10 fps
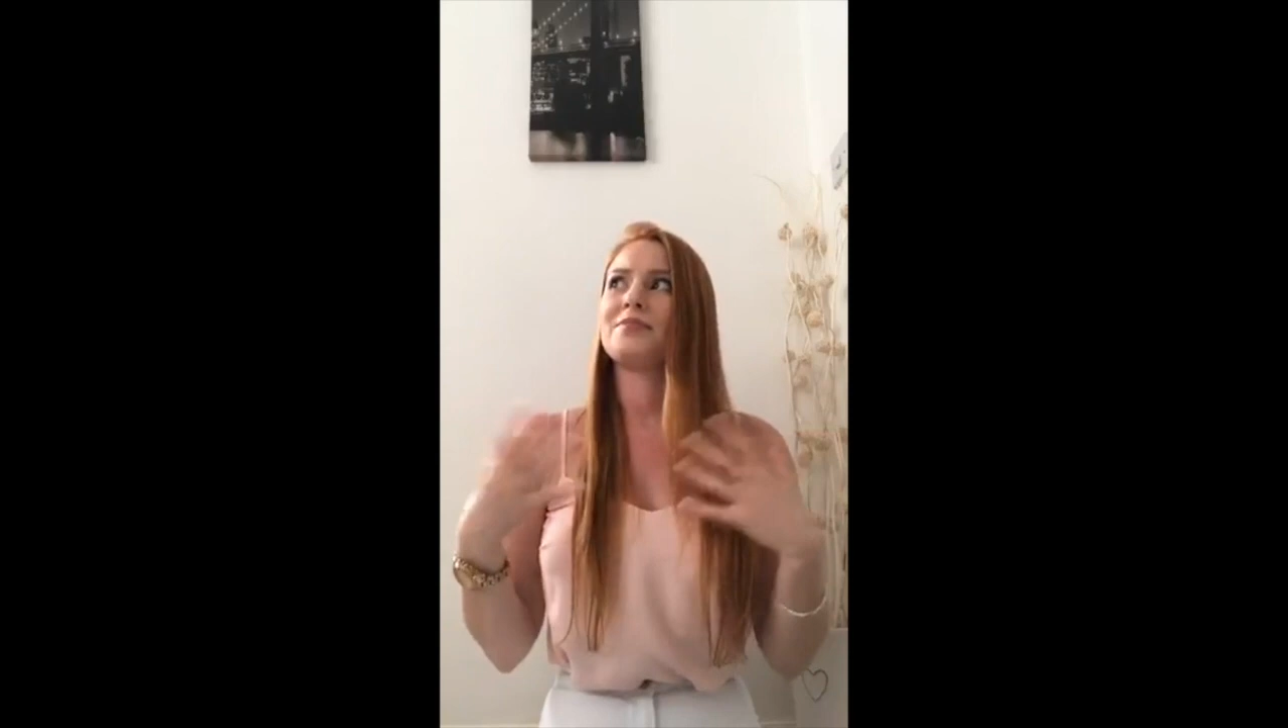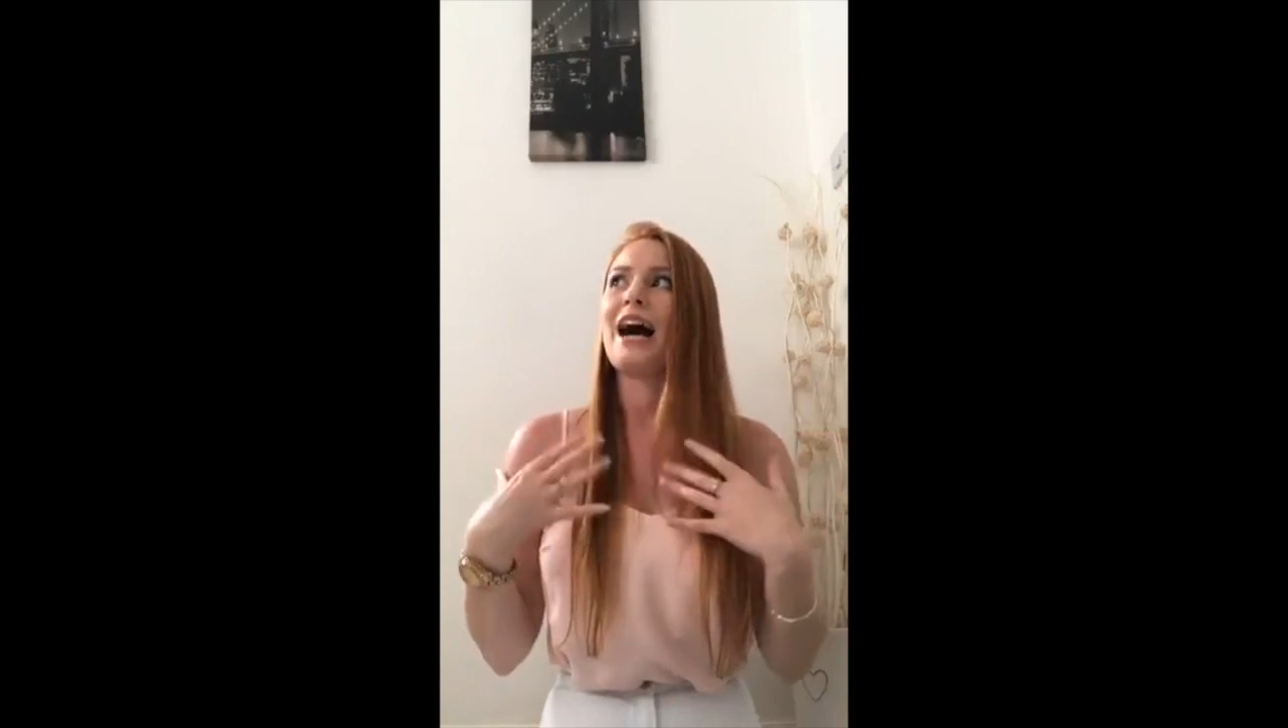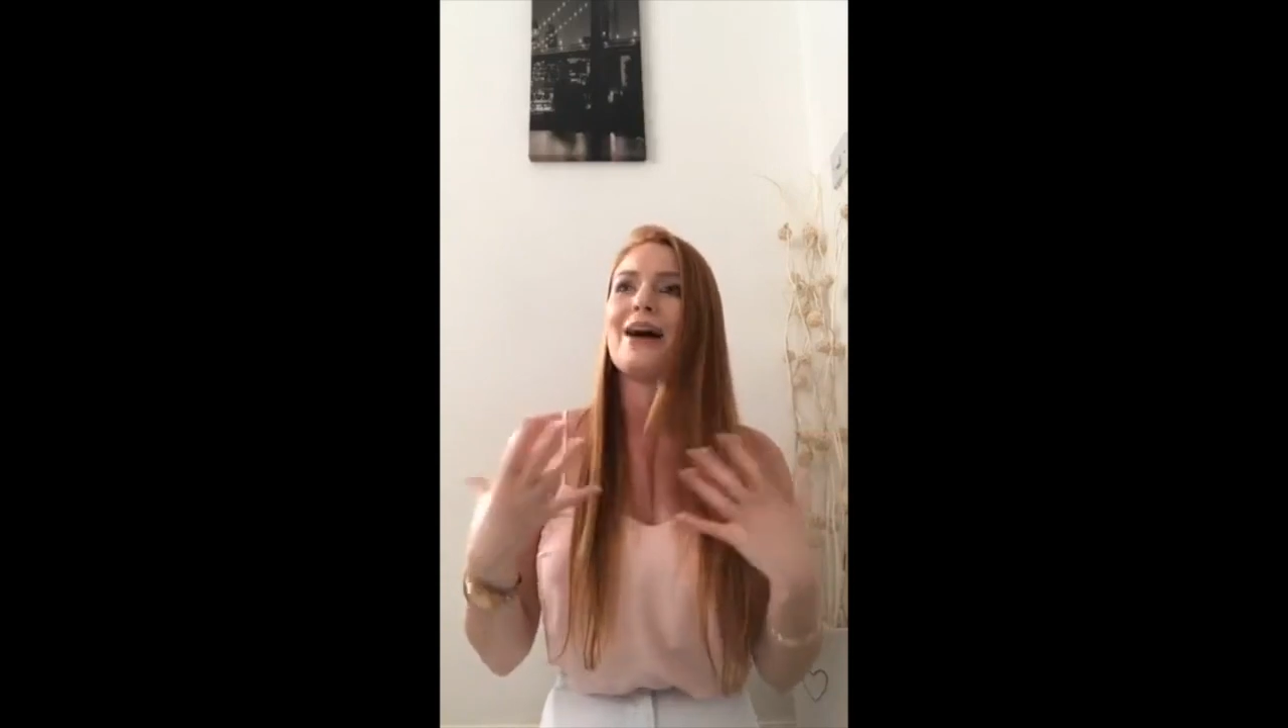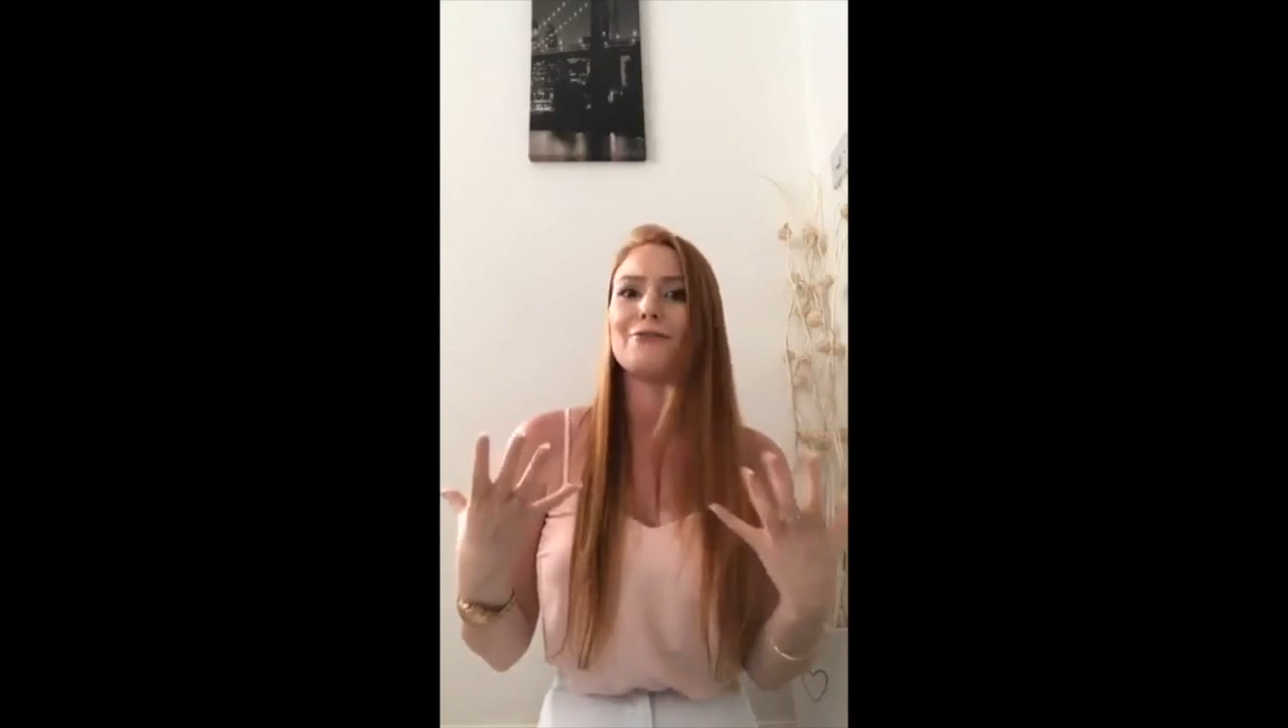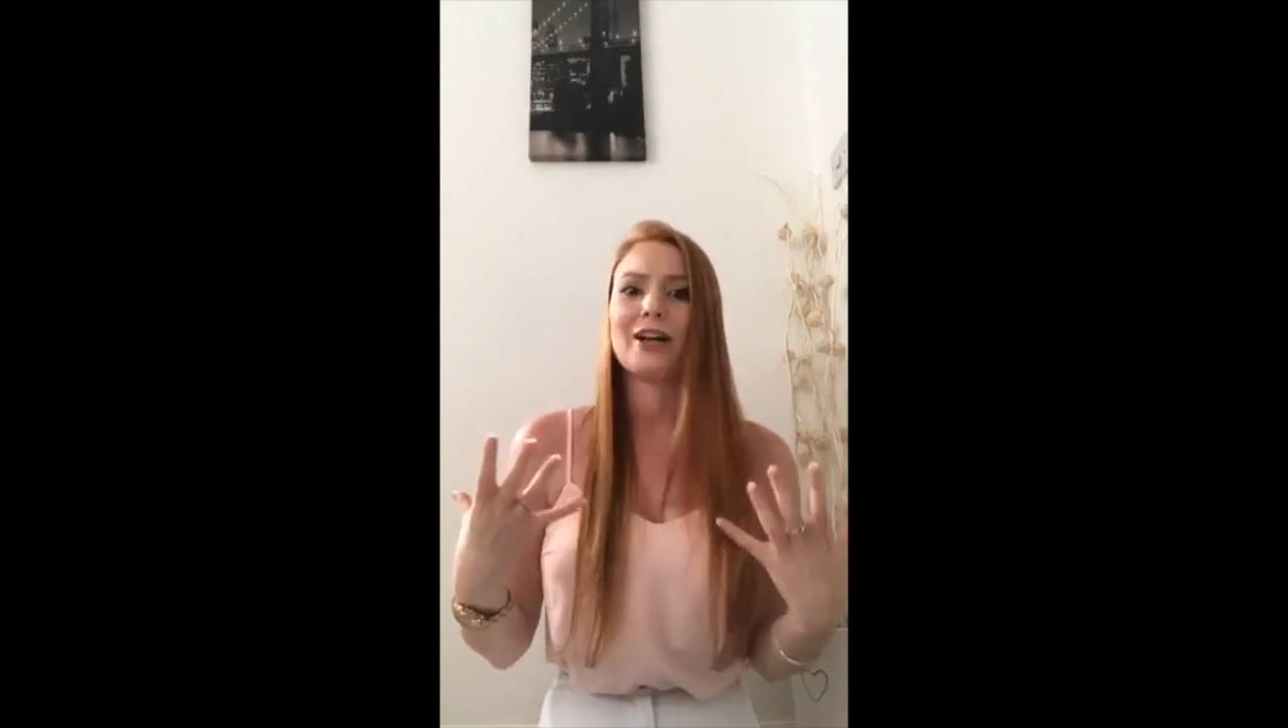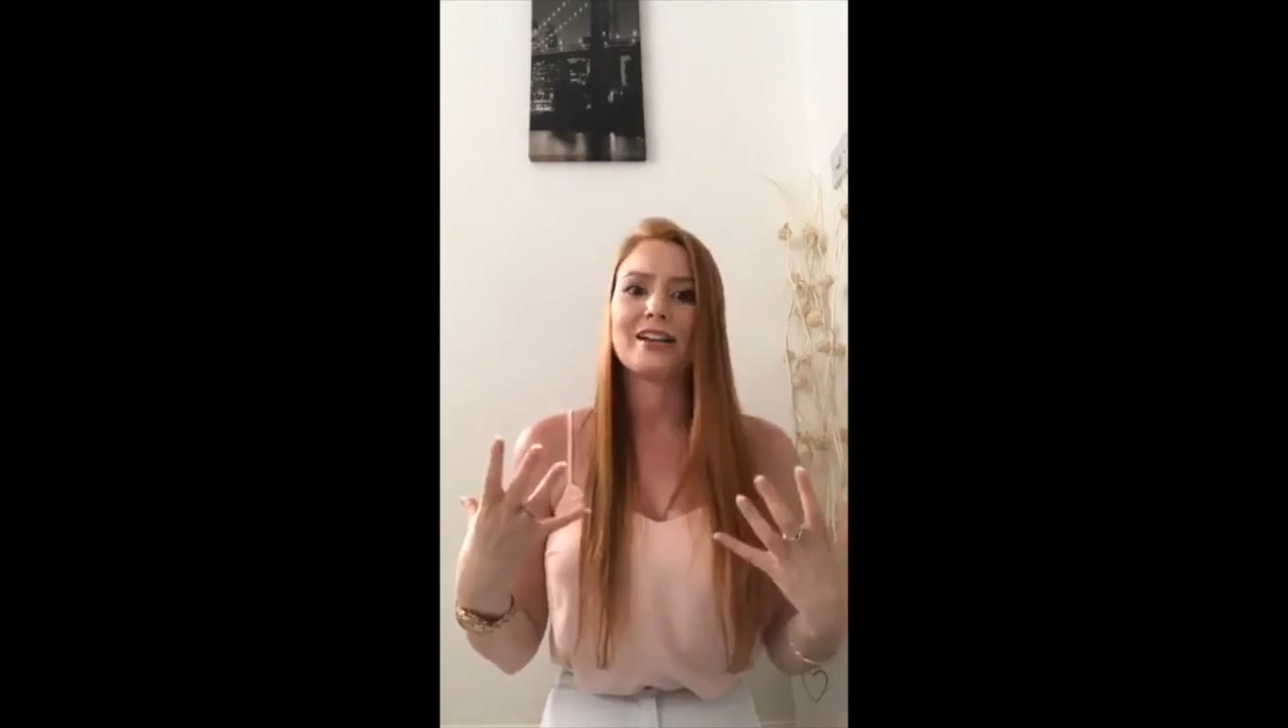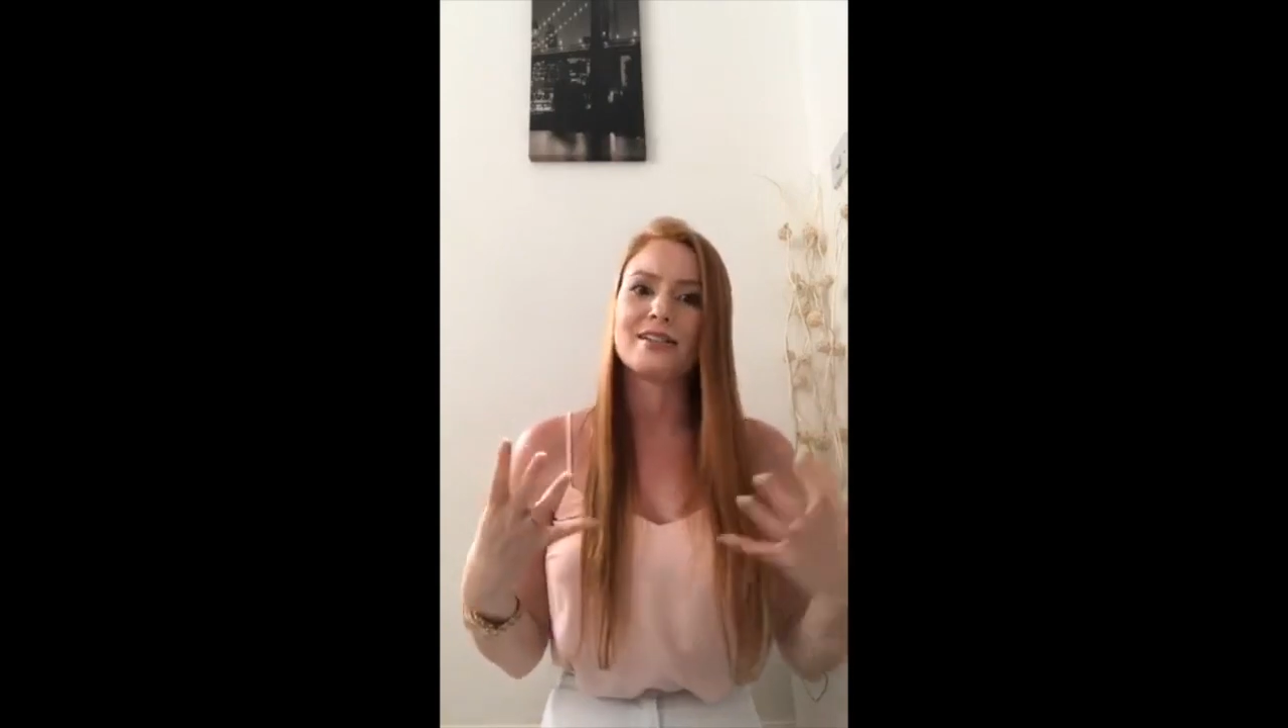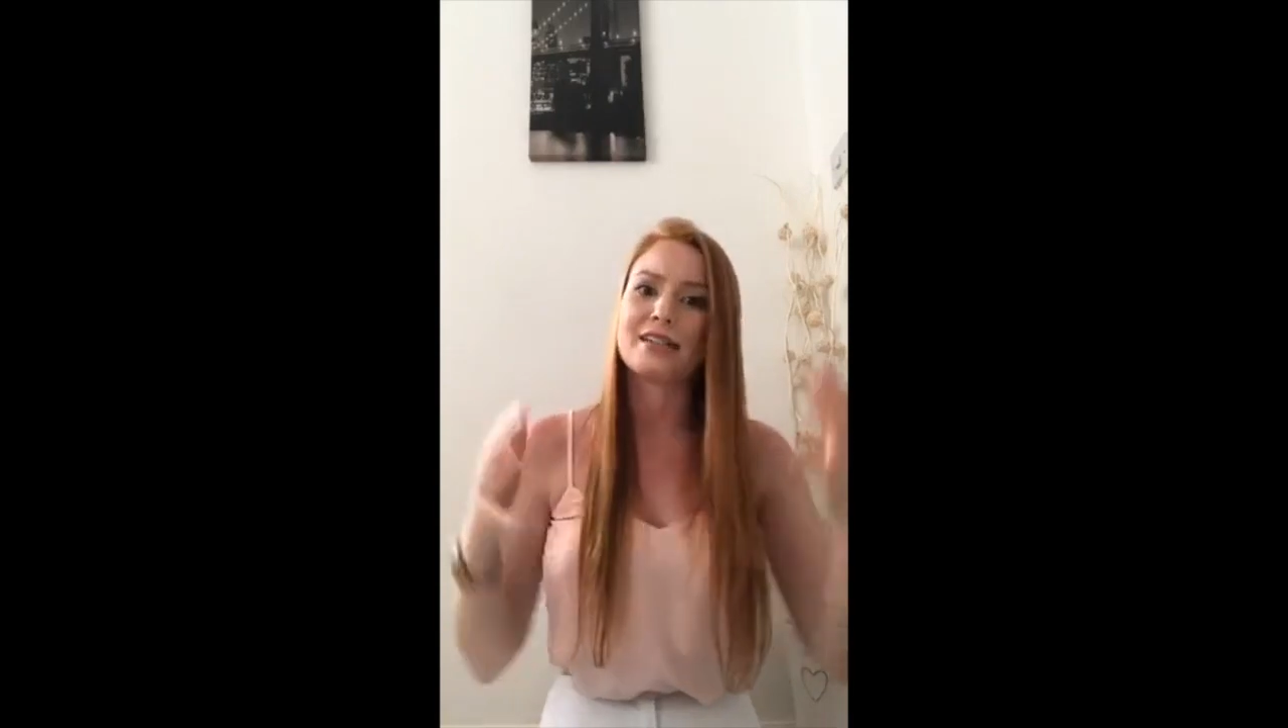have nice